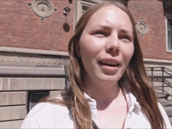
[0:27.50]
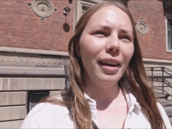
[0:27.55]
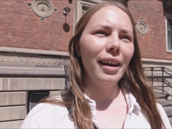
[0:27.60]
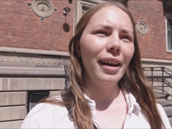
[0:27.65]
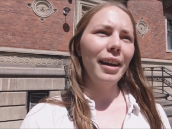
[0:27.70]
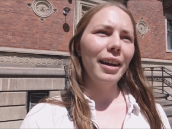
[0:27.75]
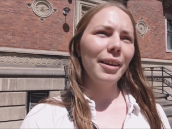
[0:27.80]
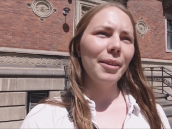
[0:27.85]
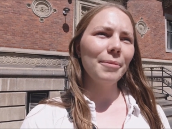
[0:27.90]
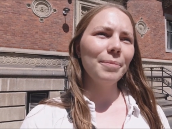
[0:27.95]

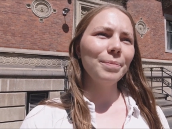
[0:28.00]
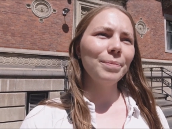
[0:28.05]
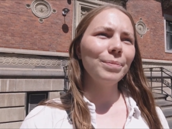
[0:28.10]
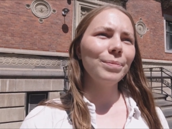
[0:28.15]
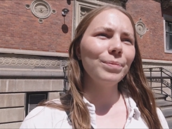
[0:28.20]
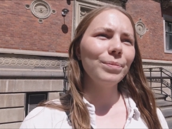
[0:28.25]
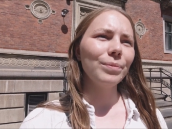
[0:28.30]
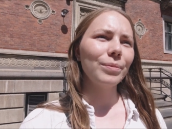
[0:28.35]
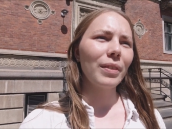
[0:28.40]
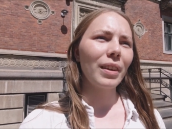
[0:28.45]

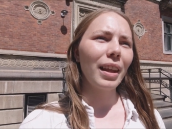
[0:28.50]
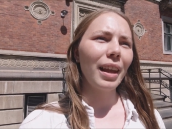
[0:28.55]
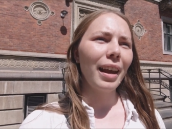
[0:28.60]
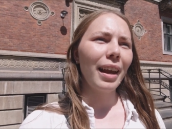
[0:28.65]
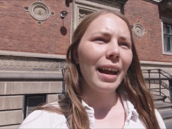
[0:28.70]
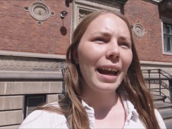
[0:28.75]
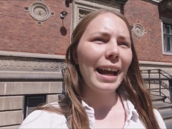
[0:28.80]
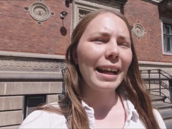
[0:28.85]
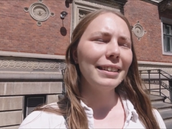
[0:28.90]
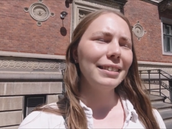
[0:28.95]
Um,
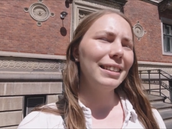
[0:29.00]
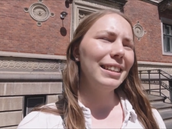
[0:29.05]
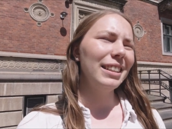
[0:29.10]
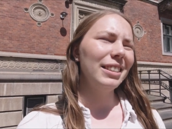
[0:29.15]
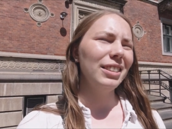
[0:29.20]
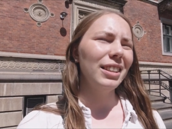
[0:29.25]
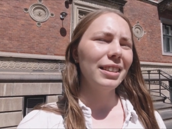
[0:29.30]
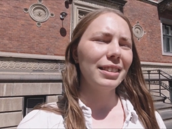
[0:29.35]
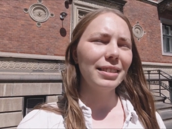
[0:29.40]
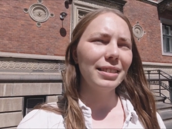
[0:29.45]
actually
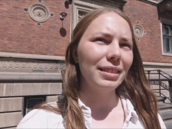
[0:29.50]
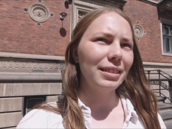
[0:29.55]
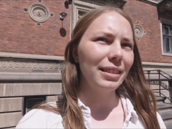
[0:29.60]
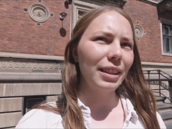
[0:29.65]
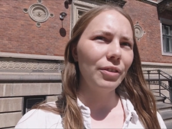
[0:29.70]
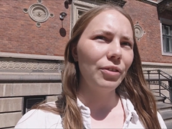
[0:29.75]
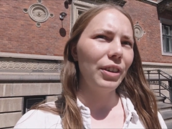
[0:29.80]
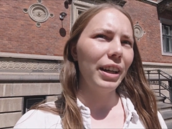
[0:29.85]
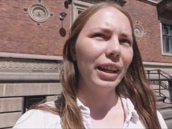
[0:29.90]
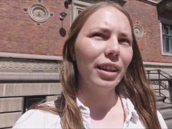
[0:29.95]
just
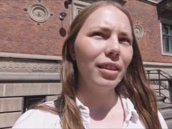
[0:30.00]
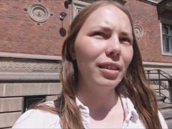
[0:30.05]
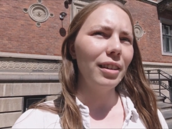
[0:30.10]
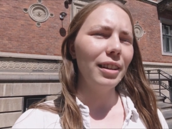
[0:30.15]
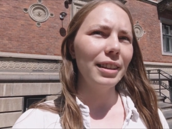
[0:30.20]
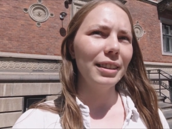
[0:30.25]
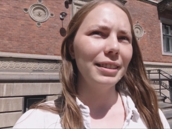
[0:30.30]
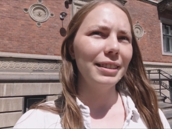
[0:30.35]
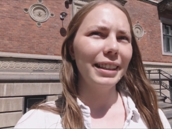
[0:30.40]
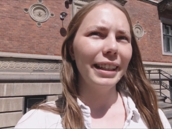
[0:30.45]
the
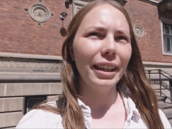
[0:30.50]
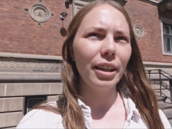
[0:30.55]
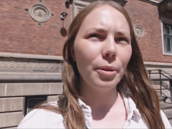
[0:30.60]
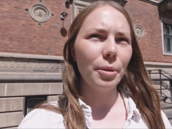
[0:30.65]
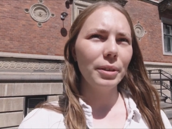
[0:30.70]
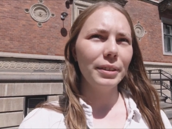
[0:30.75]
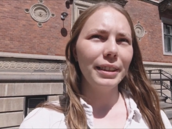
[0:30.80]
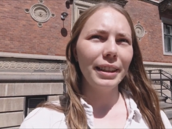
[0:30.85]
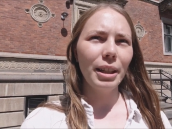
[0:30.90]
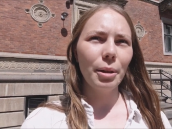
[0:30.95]
regular
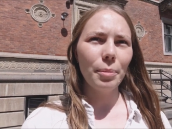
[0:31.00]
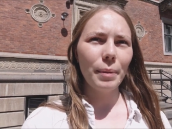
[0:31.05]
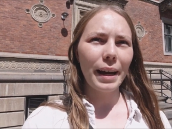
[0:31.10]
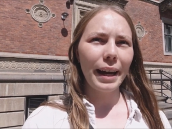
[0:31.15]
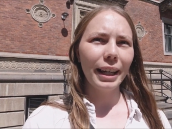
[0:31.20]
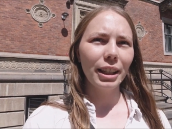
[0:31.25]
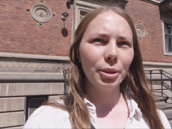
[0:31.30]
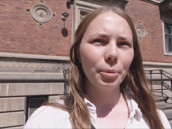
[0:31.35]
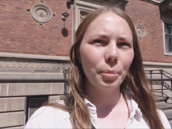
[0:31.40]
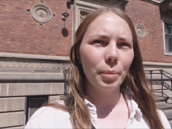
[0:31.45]
city
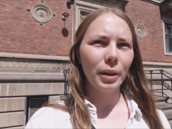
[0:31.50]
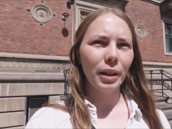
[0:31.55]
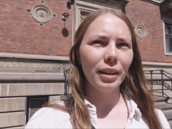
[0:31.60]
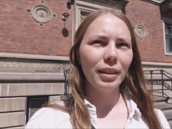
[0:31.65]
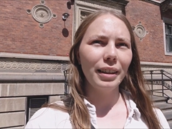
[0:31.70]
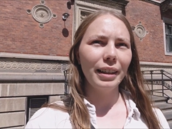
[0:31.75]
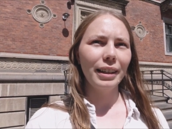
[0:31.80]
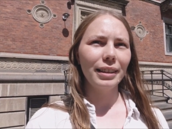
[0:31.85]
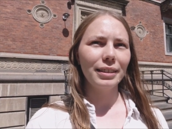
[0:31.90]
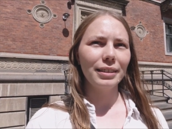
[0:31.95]
bikes, but
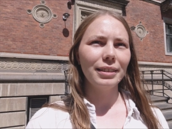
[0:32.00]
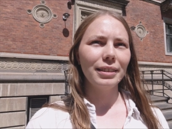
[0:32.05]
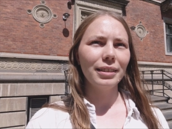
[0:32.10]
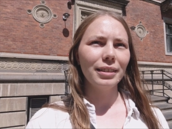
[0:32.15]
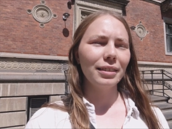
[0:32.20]
it's